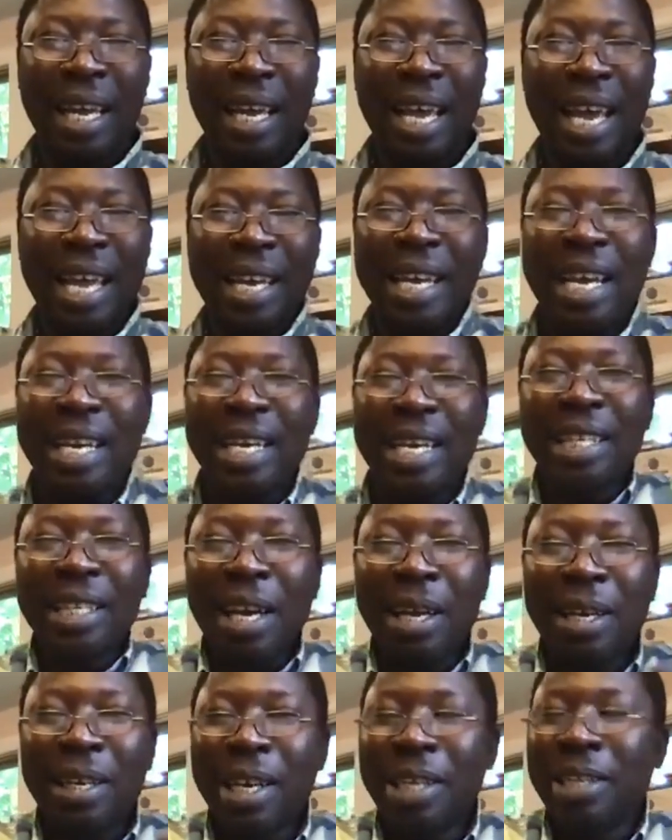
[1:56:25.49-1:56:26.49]
And, and these
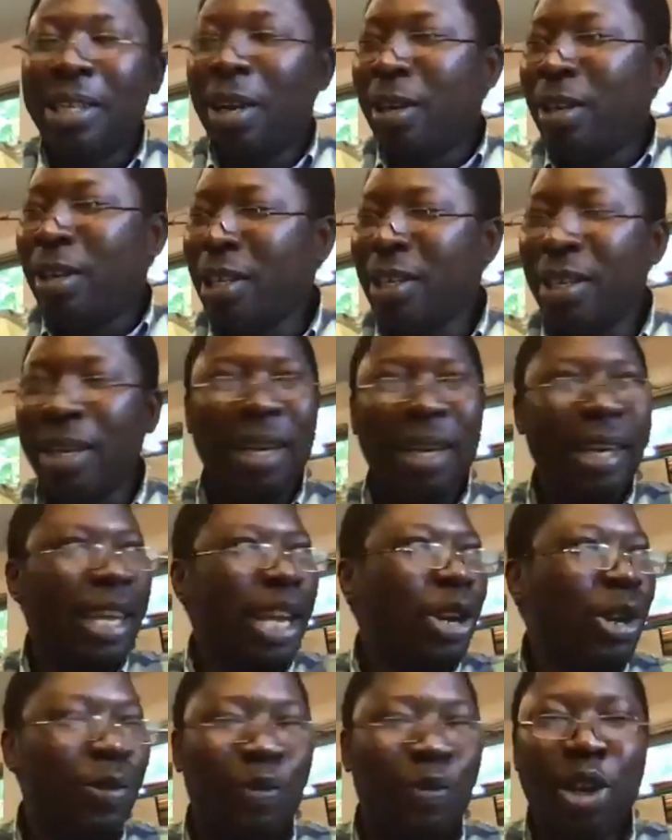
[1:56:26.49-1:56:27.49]
are these are these are
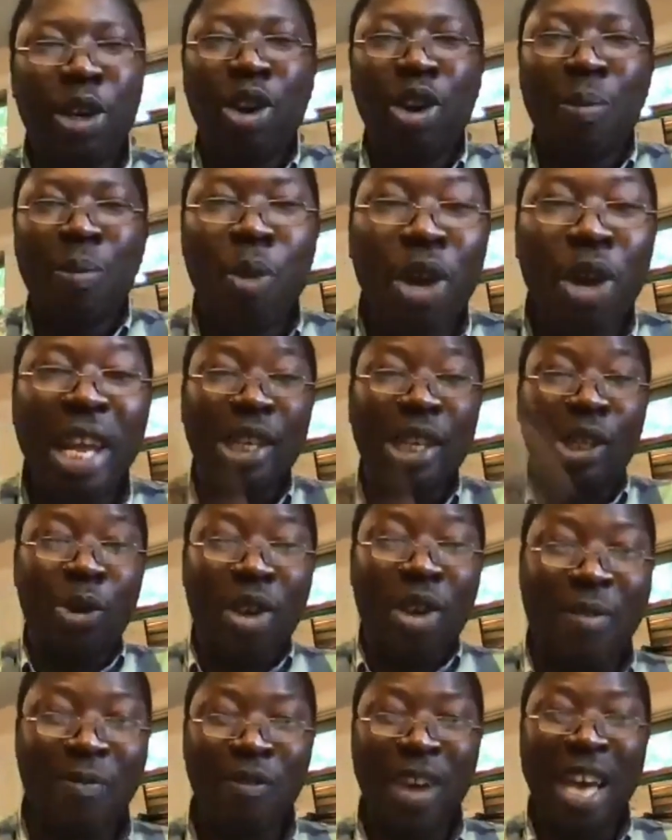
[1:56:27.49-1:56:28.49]
individual Murids who
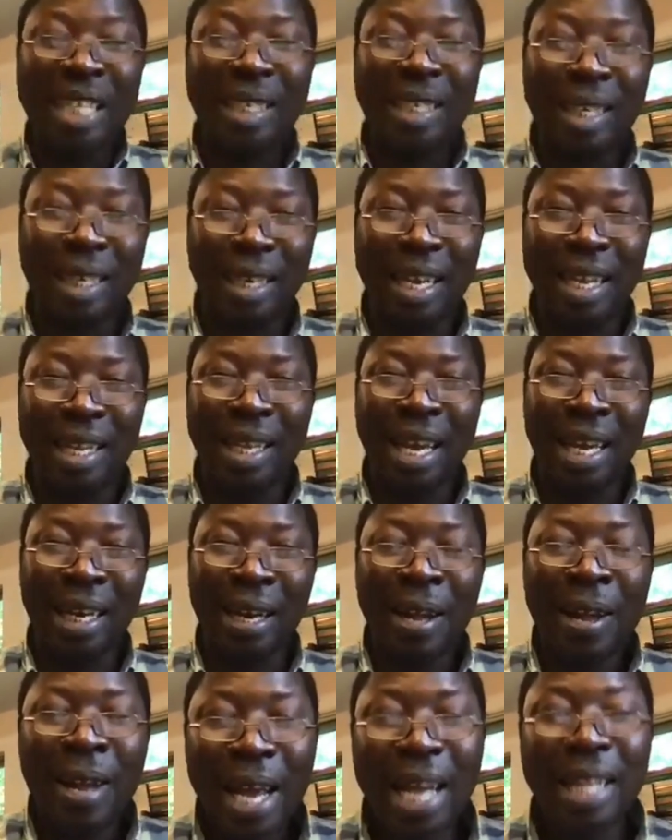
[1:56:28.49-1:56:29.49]
invested in that.
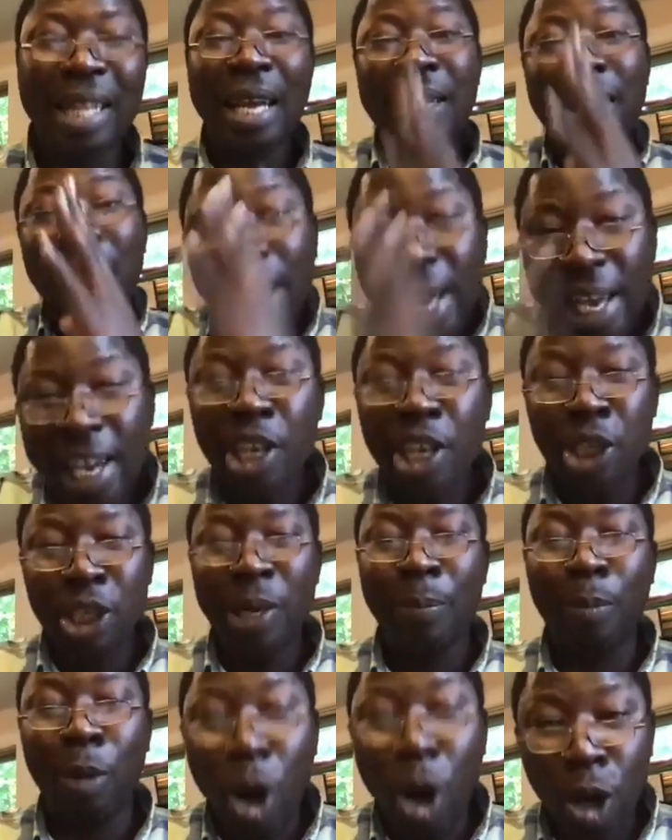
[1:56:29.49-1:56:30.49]
And then the
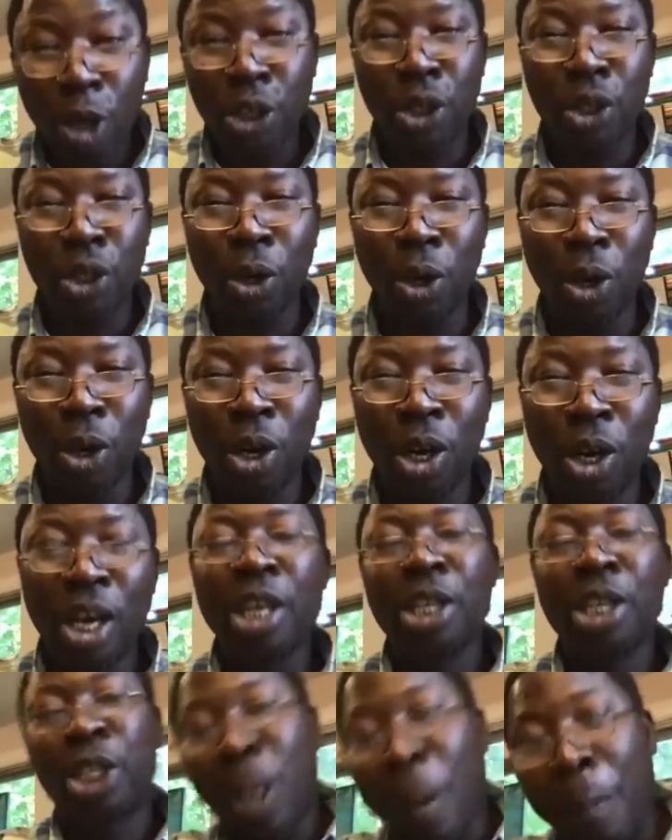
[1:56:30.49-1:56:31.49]
leadership also
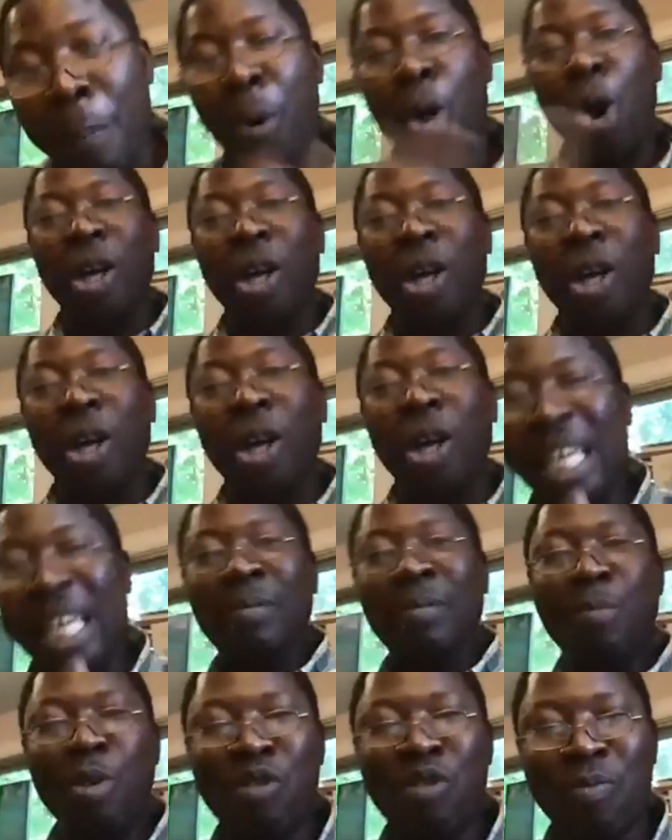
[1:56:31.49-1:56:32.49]
supported that
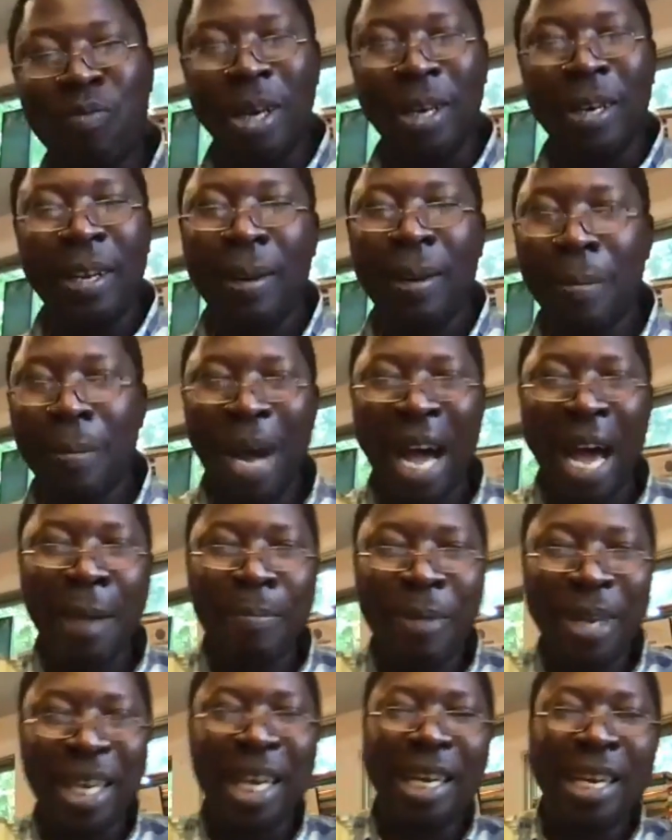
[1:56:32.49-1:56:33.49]
movement by
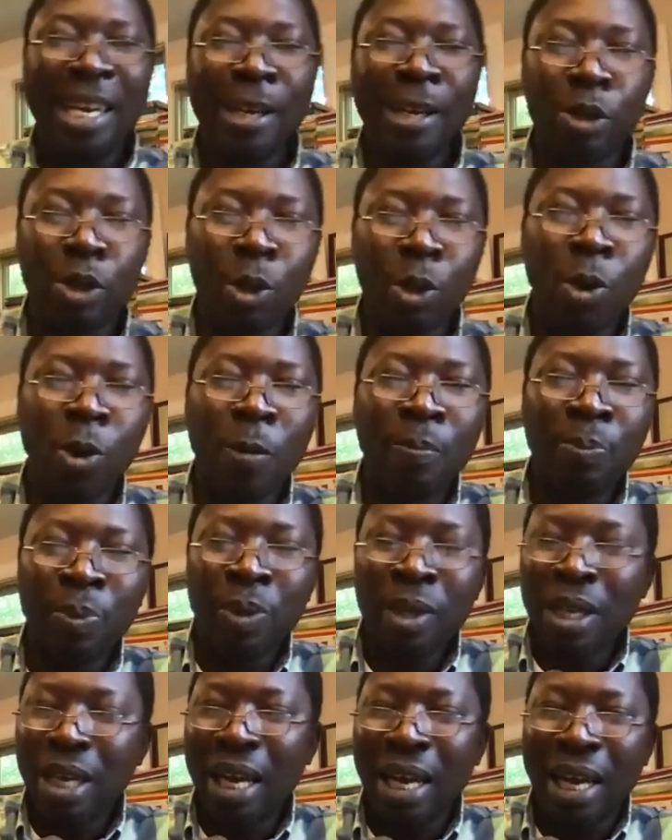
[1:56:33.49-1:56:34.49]
beginning to
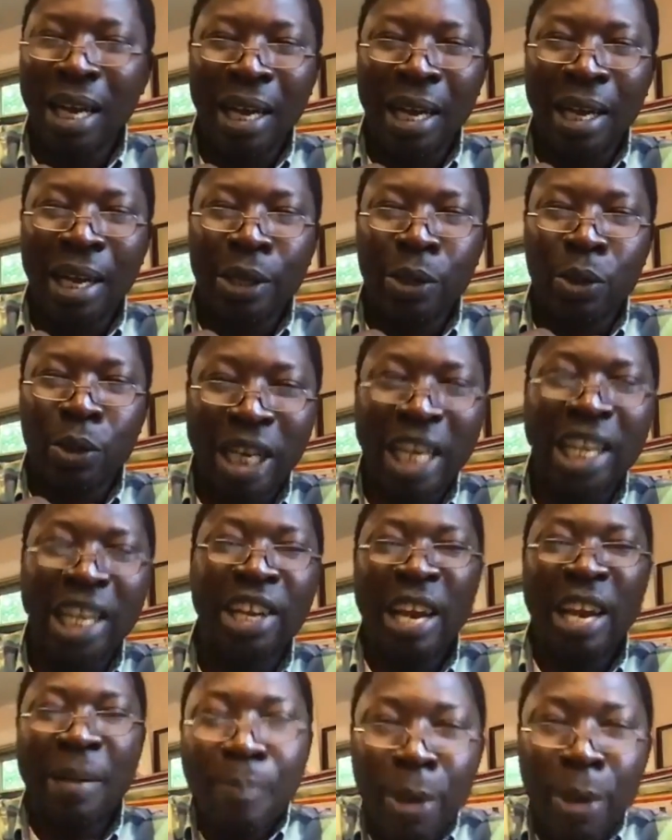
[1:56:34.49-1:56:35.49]
uh, to
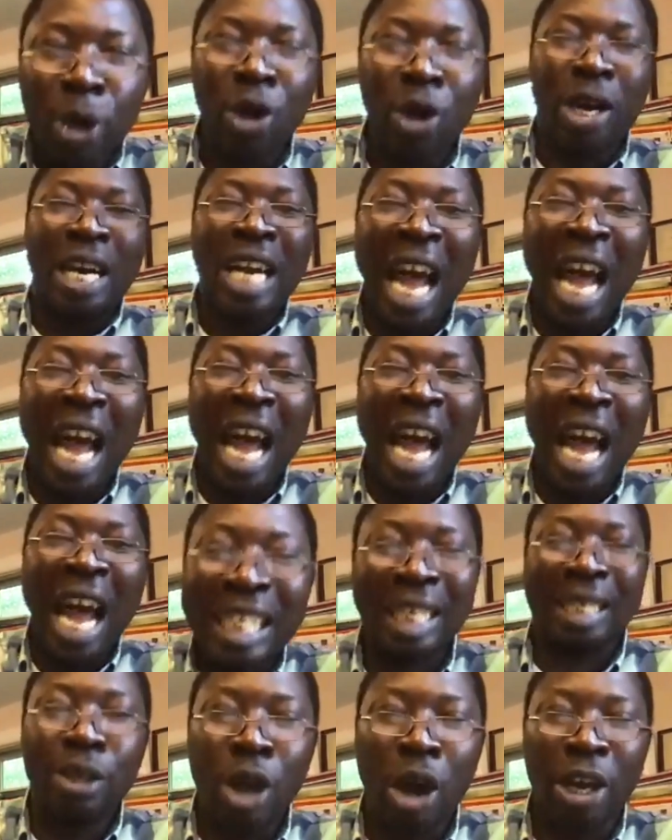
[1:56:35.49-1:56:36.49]
generate
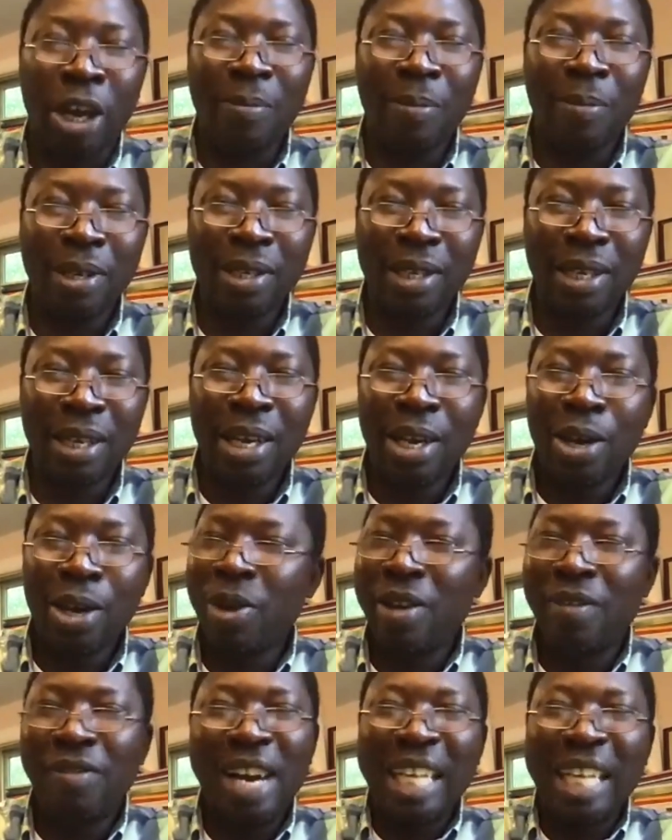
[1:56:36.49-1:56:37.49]
bureaucratic documents
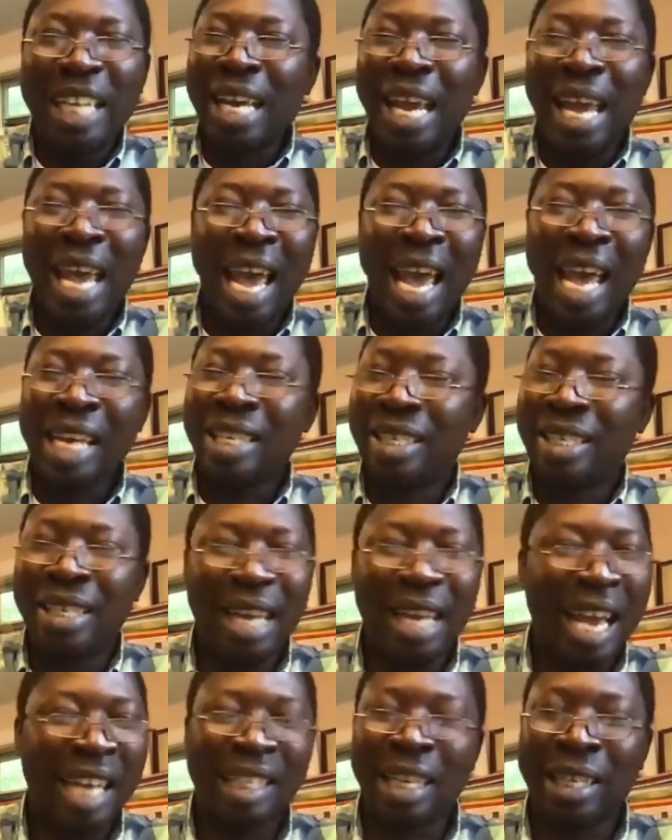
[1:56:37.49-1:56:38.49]
We've let ahead,
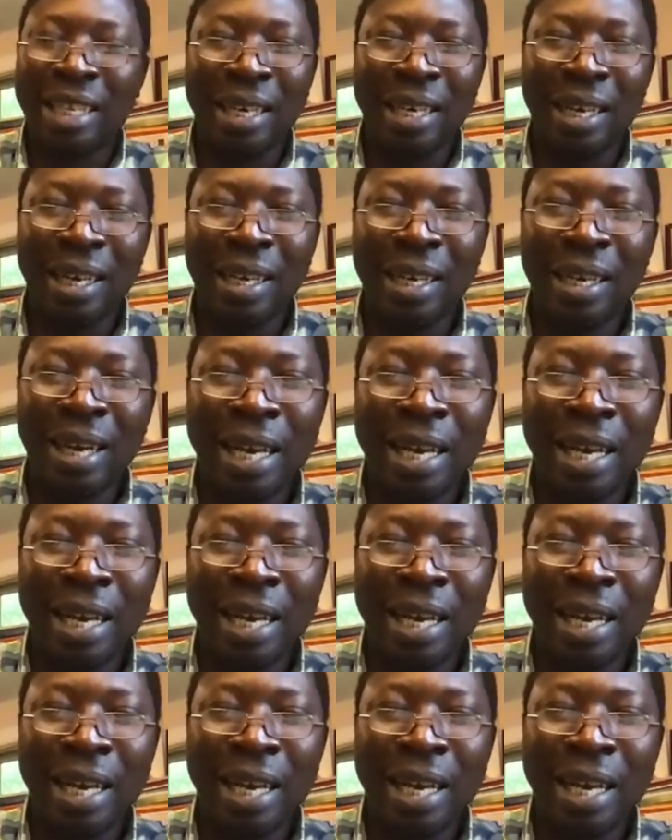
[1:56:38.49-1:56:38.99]
etc.